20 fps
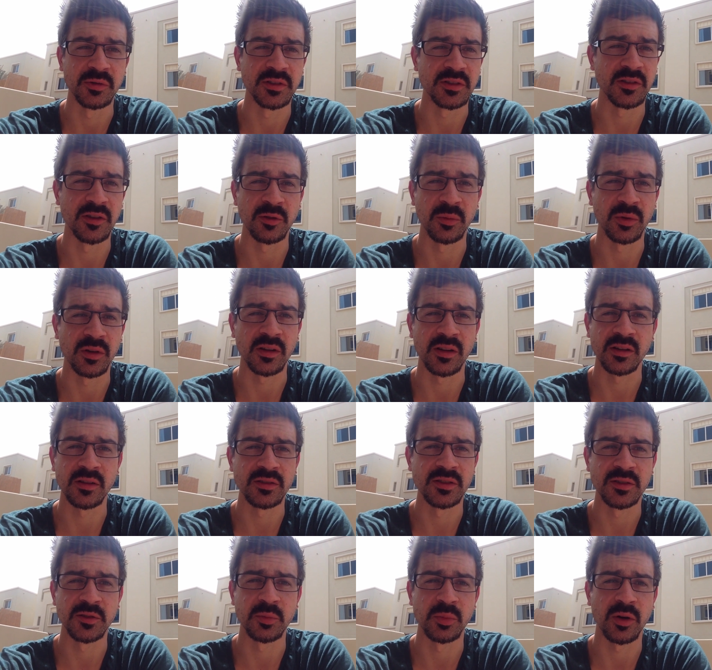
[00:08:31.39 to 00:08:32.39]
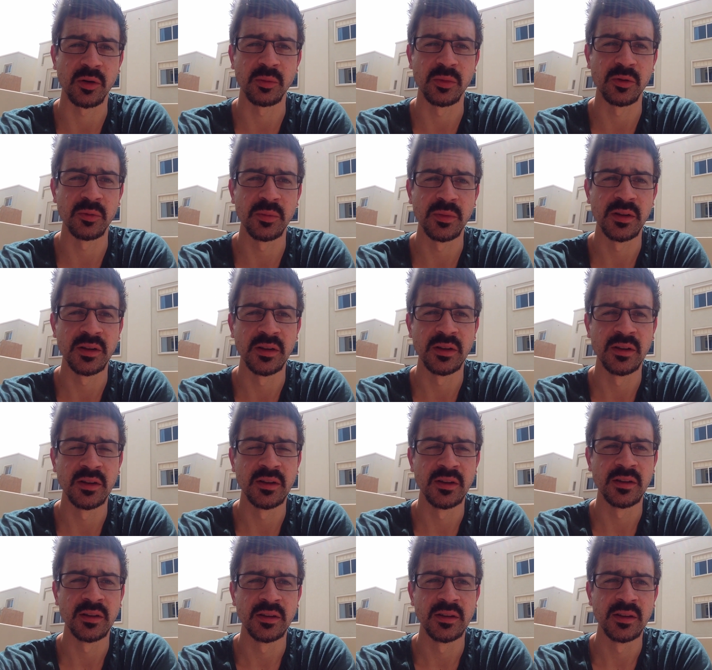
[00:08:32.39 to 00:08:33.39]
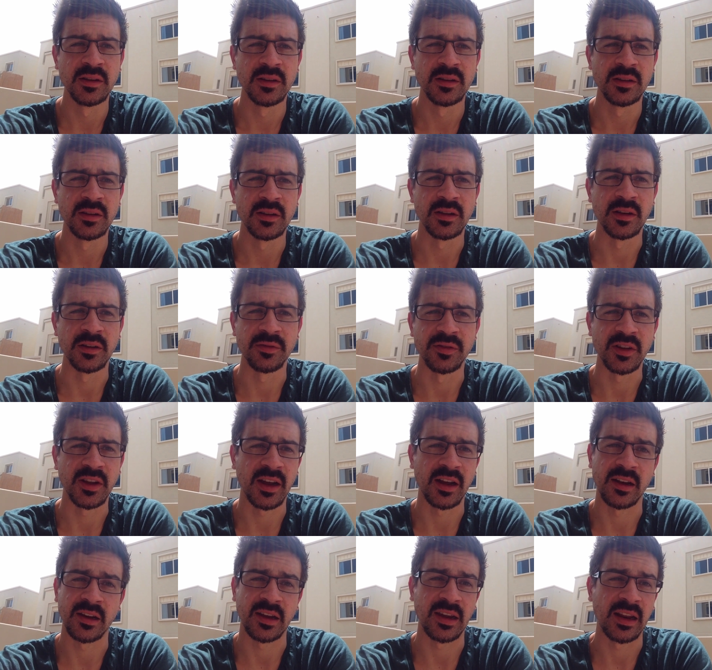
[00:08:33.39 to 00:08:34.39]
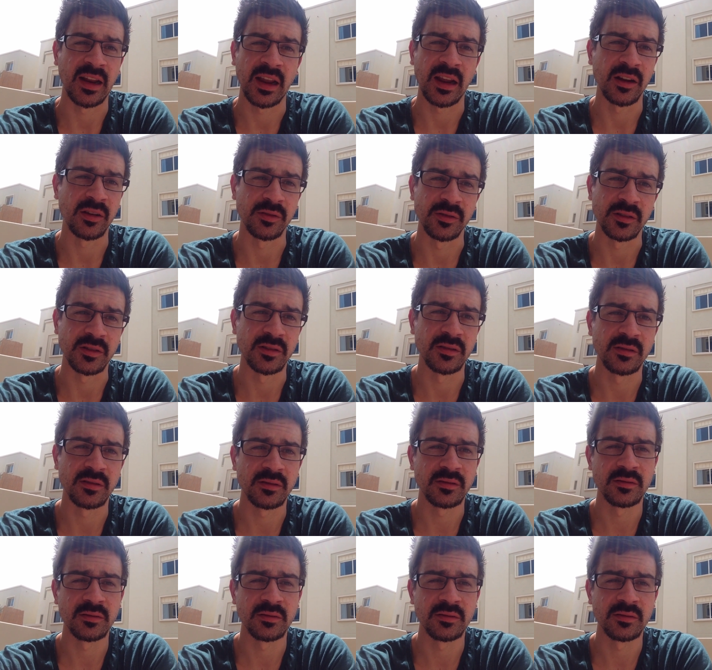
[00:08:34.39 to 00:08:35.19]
It's nobody else's problem. And if you can't get out of it,